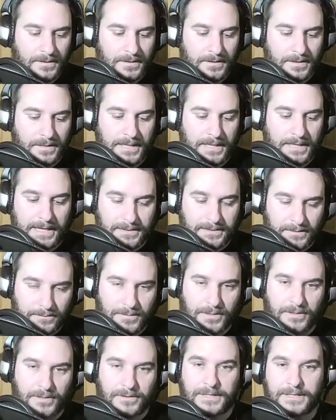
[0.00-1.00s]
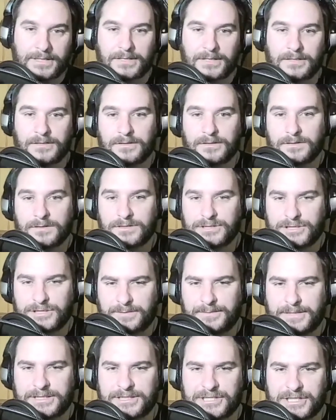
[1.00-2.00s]
Kyler Murray,
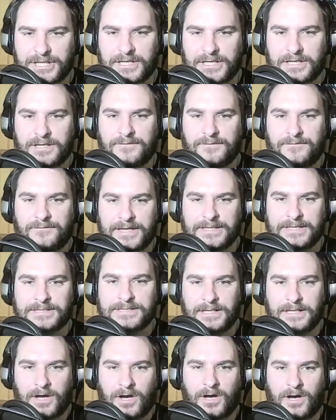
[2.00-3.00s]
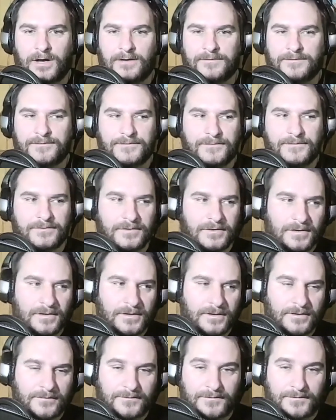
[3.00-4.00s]
Jimmy G facing off
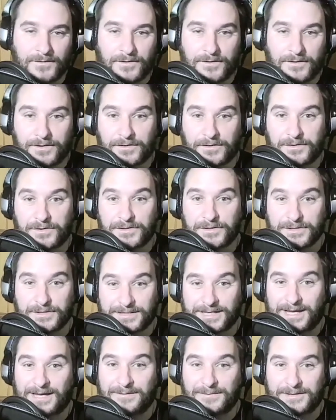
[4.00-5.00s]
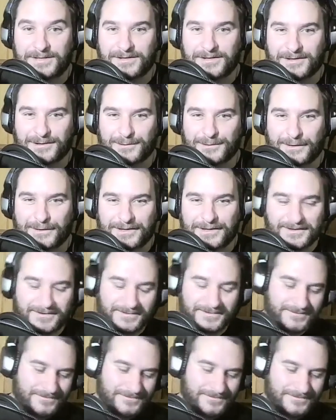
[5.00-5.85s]
for the 3rd time in their career.